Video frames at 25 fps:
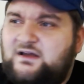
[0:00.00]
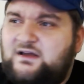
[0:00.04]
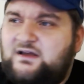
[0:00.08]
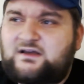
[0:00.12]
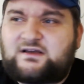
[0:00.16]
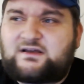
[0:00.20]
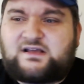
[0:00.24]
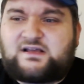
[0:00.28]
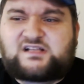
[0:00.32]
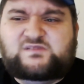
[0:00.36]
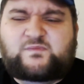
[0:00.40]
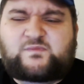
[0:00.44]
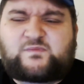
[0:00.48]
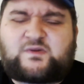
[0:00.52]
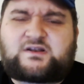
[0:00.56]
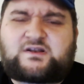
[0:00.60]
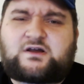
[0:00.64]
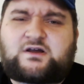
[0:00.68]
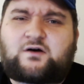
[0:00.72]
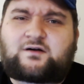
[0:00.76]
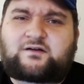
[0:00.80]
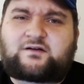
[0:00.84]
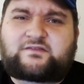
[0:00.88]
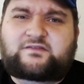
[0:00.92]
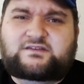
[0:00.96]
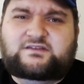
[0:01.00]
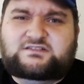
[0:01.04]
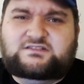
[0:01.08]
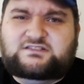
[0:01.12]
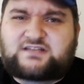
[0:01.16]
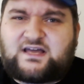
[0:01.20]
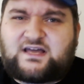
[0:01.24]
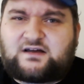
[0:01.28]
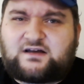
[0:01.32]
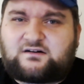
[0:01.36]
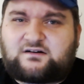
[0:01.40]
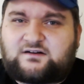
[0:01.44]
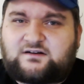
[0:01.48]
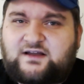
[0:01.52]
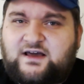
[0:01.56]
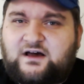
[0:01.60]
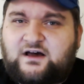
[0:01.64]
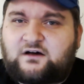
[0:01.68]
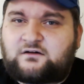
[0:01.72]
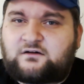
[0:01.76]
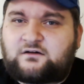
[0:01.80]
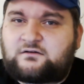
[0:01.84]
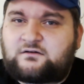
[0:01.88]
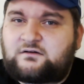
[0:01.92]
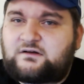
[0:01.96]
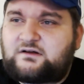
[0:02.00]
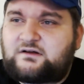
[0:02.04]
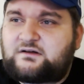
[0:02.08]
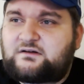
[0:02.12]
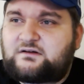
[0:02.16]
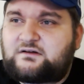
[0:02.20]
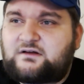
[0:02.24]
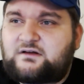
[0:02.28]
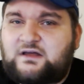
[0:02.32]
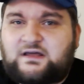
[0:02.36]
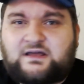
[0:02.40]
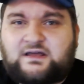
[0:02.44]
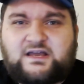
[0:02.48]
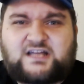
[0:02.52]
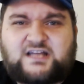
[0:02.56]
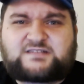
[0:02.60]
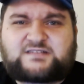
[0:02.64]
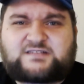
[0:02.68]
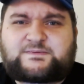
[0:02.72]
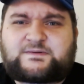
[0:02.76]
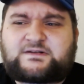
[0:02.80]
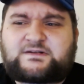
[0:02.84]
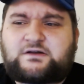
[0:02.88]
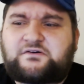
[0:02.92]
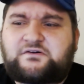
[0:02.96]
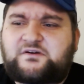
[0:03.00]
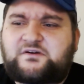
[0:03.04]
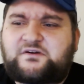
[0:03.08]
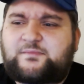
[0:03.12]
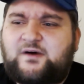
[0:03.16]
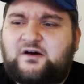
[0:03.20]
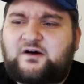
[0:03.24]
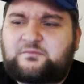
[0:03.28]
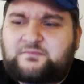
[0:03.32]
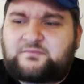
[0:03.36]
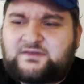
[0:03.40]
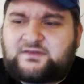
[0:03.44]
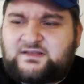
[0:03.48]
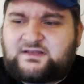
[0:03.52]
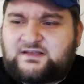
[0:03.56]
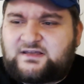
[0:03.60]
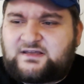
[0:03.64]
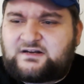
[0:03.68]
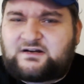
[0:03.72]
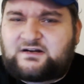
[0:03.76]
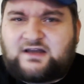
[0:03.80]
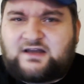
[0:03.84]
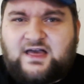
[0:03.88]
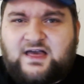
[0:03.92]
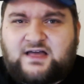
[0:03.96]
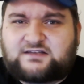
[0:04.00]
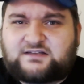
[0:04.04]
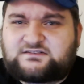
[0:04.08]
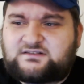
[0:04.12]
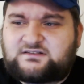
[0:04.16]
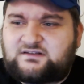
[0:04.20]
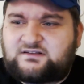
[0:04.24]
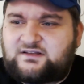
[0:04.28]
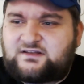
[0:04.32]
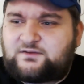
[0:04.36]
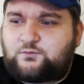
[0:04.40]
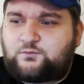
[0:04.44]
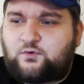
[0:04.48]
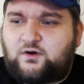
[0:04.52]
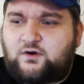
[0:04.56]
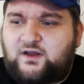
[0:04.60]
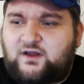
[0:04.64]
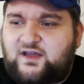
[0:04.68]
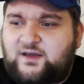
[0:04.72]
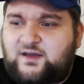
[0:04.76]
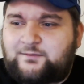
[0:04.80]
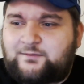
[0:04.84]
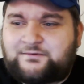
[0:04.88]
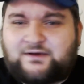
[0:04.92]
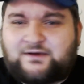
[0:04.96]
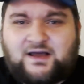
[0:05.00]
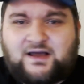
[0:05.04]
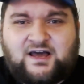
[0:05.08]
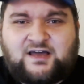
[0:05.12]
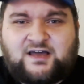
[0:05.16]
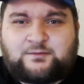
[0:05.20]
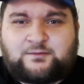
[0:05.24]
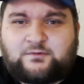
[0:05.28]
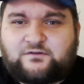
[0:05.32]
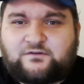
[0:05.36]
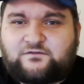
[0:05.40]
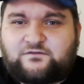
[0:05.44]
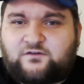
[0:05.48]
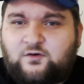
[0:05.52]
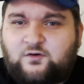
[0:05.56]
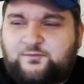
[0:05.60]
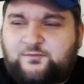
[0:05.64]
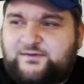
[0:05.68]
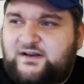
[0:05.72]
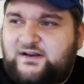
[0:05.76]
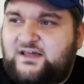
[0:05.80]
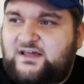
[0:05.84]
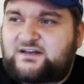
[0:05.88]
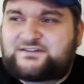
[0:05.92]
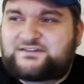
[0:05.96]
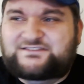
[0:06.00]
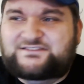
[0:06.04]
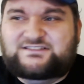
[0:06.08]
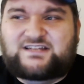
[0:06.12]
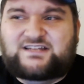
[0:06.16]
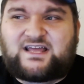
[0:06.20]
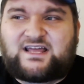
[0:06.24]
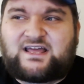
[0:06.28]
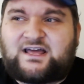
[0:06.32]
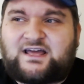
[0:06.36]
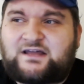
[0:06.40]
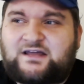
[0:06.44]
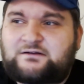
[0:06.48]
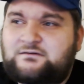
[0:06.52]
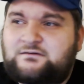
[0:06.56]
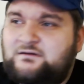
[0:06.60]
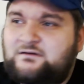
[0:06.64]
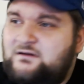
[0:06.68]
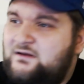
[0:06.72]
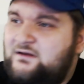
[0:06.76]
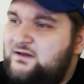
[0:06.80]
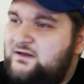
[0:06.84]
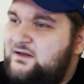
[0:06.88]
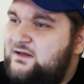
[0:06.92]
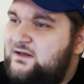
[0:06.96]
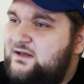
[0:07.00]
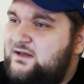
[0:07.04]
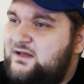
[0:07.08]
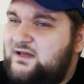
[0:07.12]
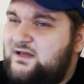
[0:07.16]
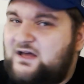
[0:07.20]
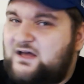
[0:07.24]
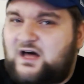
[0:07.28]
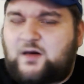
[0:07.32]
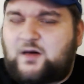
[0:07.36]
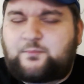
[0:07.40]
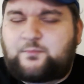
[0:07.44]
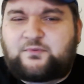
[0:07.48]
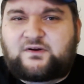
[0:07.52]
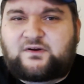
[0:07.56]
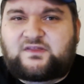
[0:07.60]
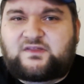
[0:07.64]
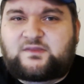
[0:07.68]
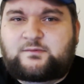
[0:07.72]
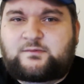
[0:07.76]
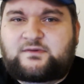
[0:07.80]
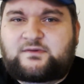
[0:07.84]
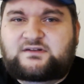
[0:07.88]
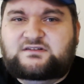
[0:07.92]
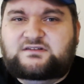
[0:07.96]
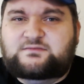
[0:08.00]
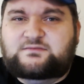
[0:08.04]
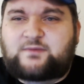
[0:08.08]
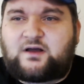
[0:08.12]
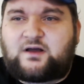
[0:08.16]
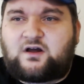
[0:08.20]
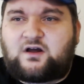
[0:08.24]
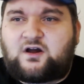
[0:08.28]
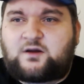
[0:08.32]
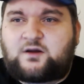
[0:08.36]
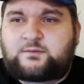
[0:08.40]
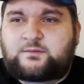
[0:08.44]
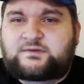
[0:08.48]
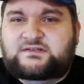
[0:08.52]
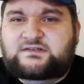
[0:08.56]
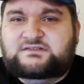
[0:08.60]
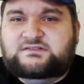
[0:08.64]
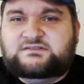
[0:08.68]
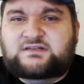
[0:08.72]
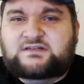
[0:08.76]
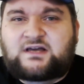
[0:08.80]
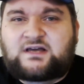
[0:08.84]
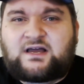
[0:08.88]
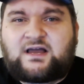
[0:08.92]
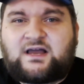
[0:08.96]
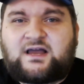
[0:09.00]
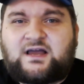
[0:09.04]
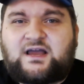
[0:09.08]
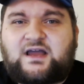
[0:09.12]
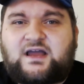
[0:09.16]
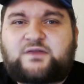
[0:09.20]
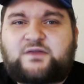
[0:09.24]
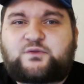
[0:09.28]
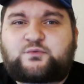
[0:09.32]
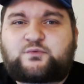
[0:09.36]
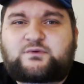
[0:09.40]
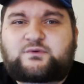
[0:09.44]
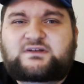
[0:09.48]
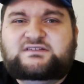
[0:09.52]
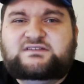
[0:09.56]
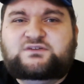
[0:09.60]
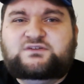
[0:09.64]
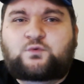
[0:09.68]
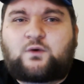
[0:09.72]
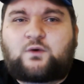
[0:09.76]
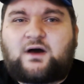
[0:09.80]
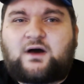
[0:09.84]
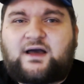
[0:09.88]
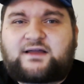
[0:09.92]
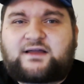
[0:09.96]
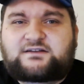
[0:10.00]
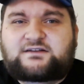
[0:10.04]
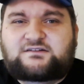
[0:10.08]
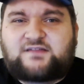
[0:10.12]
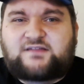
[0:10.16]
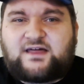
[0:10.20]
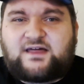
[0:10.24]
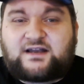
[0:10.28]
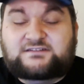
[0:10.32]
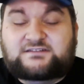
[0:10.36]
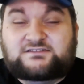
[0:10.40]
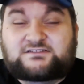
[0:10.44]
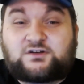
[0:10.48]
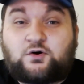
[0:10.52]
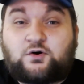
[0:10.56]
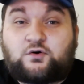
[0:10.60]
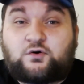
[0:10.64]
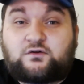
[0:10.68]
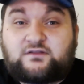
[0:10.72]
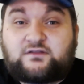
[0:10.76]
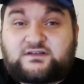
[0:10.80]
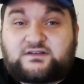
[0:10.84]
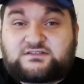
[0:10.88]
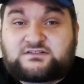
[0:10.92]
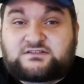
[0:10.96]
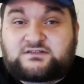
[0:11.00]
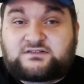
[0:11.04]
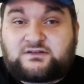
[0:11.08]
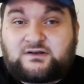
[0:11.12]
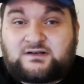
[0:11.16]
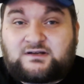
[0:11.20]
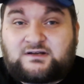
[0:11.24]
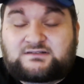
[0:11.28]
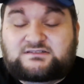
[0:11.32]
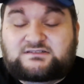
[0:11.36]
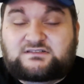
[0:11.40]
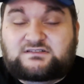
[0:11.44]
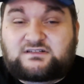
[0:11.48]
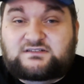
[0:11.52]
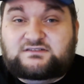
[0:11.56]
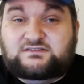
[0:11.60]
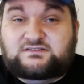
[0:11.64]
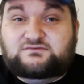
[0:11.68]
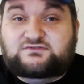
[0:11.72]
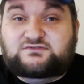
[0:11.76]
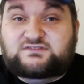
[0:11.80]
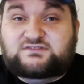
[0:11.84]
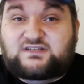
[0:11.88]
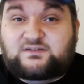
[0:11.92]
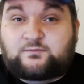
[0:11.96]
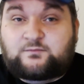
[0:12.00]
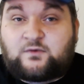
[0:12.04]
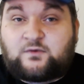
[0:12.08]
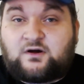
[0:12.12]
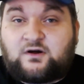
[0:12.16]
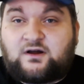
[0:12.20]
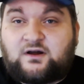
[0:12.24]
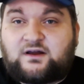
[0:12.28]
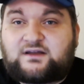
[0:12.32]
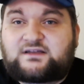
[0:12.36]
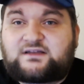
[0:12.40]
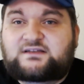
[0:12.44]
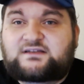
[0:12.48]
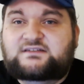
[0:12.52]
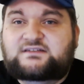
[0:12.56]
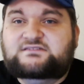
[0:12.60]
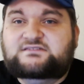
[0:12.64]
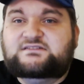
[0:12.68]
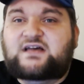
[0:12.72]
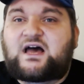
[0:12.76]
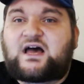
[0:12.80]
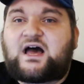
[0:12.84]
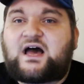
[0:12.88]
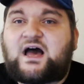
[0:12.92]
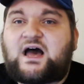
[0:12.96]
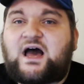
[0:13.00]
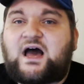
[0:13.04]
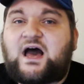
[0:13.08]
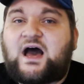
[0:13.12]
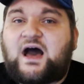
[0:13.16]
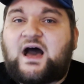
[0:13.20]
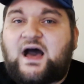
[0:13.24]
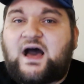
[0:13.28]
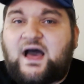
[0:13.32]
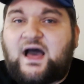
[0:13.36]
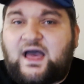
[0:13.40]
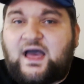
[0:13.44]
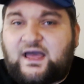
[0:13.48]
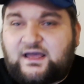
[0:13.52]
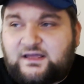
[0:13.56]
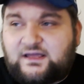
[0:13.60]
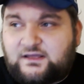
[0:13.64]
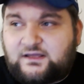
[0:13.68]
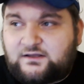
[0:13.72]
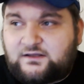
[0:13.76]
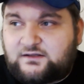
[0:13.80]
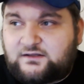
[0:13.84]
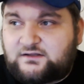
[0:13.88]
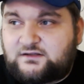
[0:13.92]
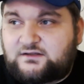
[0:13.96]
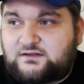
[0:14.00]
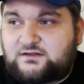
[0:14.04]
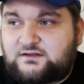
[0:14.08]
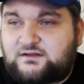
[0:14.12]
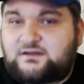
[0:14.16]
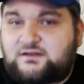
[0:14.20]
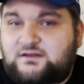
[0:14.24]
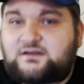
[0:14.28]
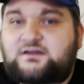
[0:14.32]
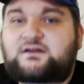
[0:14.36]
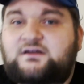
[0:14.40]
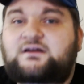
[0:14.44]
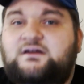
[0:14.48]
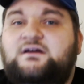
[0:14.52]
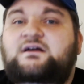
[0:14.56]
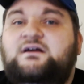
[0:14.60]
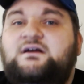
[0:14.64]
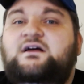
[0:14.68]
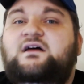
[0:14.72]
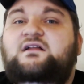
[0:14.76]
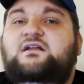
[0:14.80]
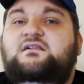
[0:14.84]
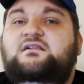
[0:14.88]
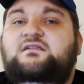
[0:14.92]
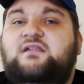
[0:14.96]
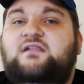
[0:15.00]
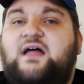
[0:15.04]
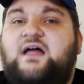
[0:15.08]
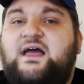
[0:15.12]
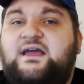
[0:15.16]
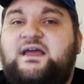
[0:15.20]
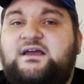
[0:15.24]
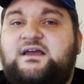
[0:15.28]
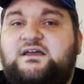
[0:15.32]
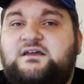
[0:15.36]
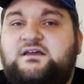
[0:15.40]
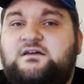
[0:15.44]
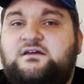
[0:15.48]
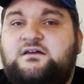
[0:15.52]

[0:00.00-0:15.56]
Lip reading: It's been known on this channel now. It's been known about me internationally in Warhammer. I am a fulminator stan. I'll bring them into my armies. And the reason why I do that as a coalition unit in Cities of Sigmar is I like,